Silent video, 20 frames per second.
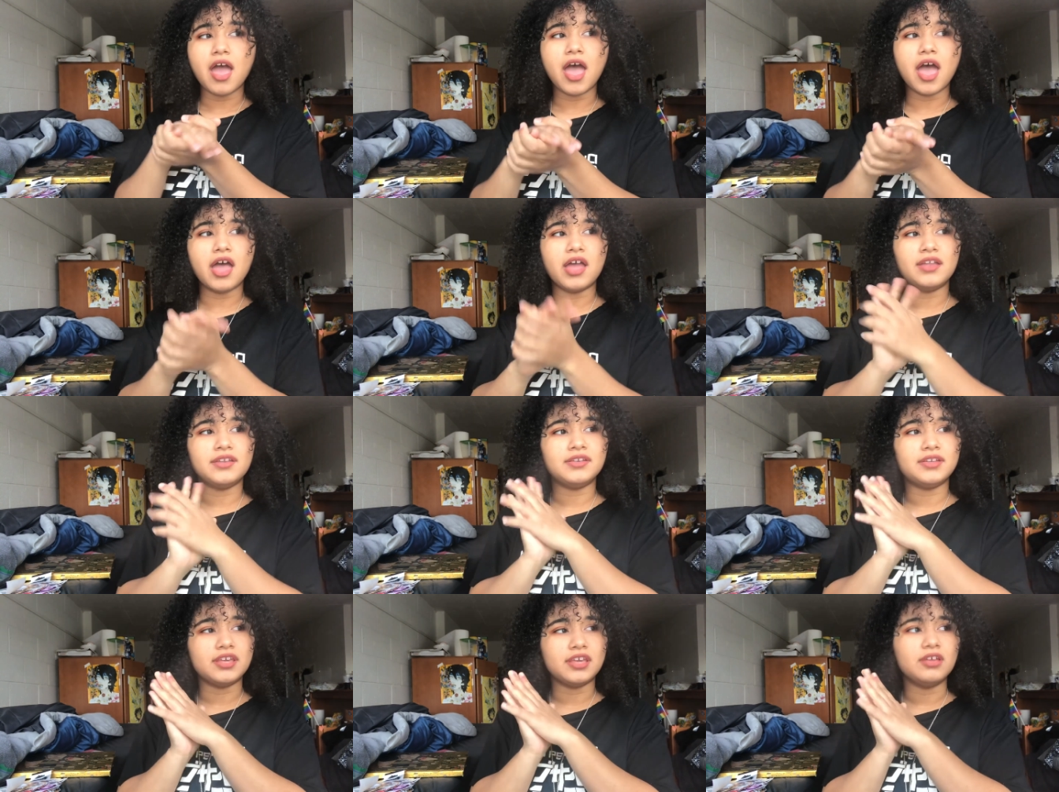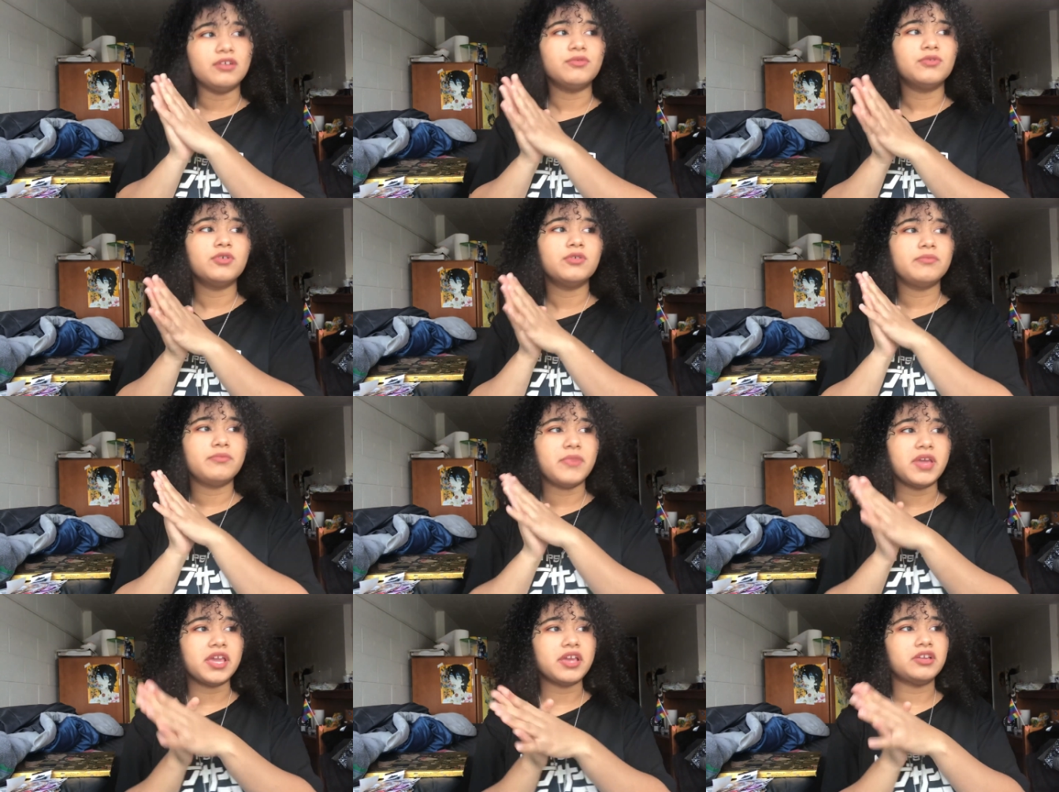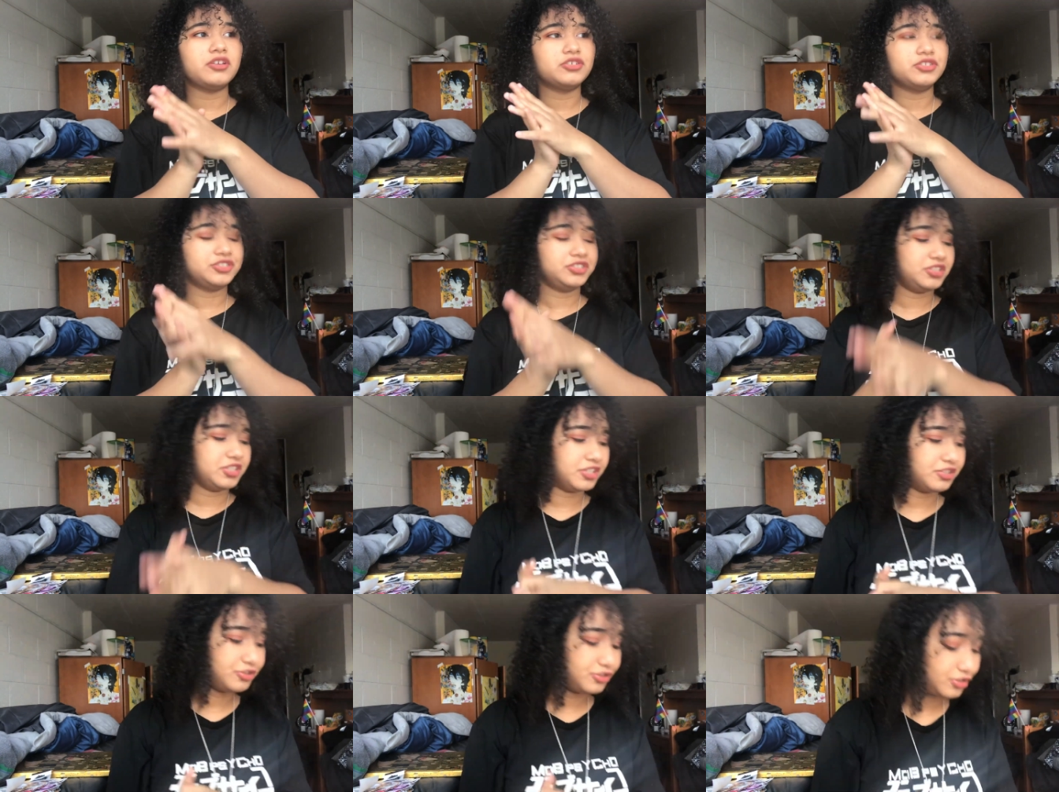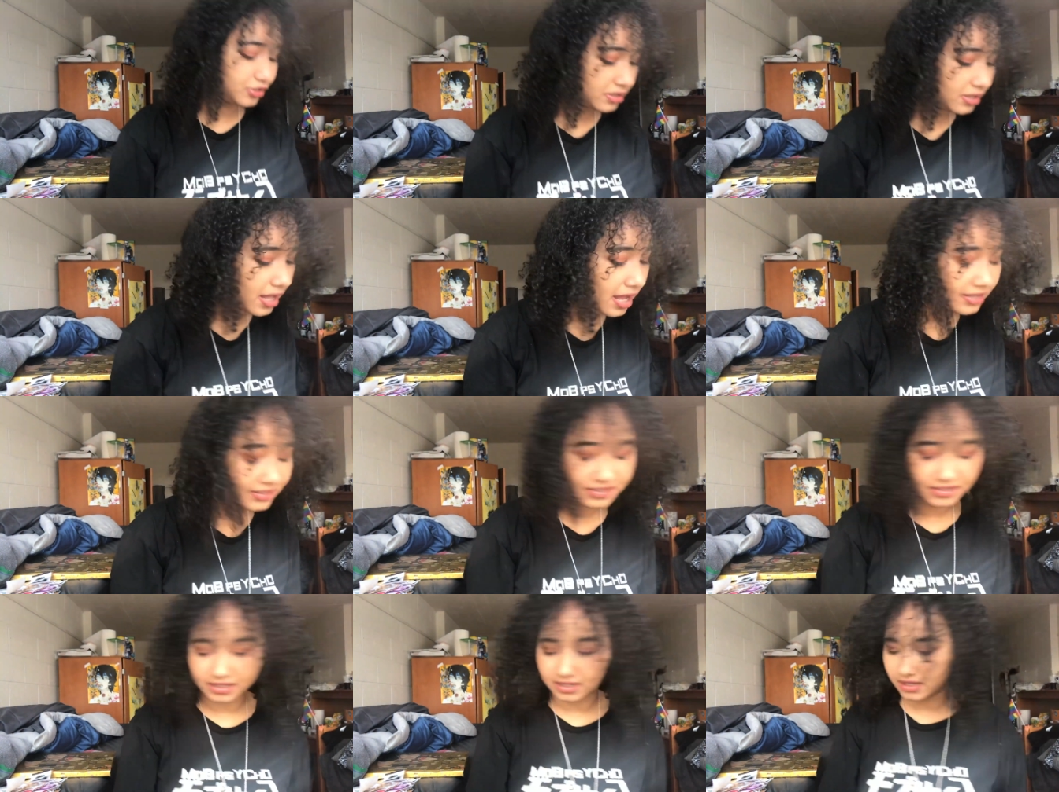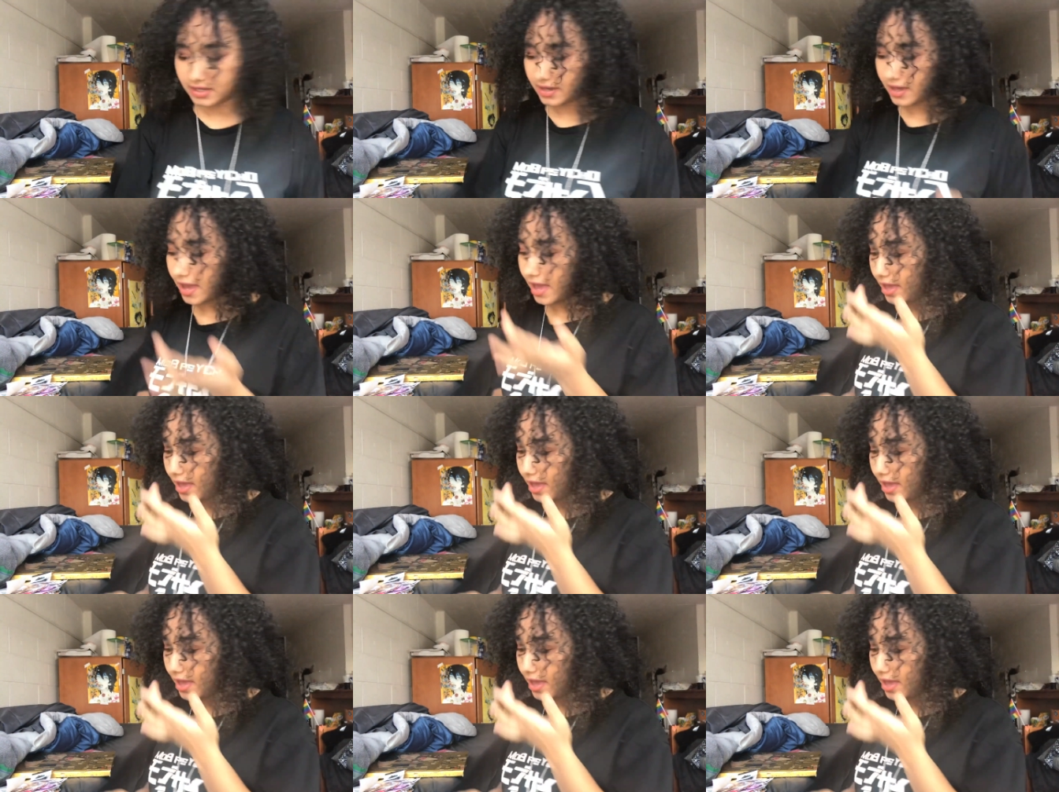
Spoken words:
and it will make your stickers glossy,